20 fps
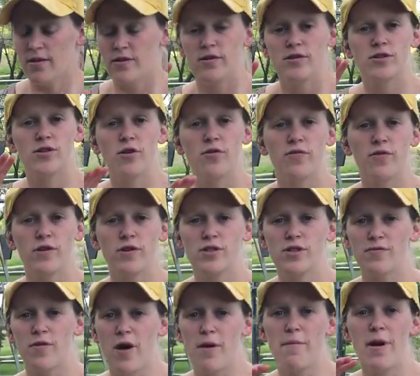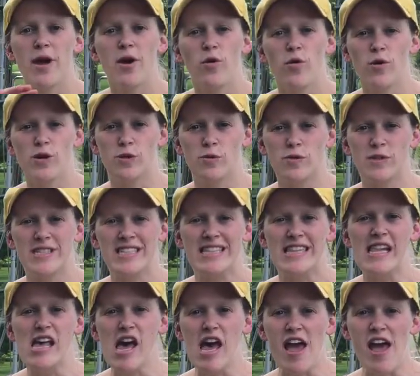So first of all, my horse was a
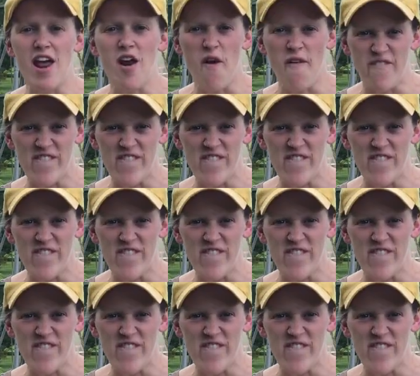little